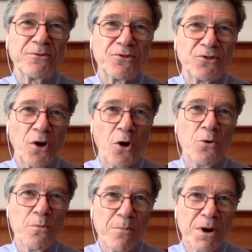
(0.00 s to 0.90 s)

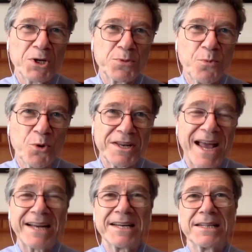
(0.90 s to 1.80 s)
so much more
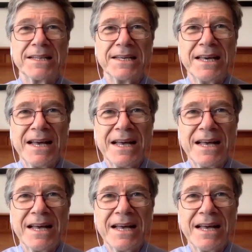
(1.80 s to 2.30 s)
technically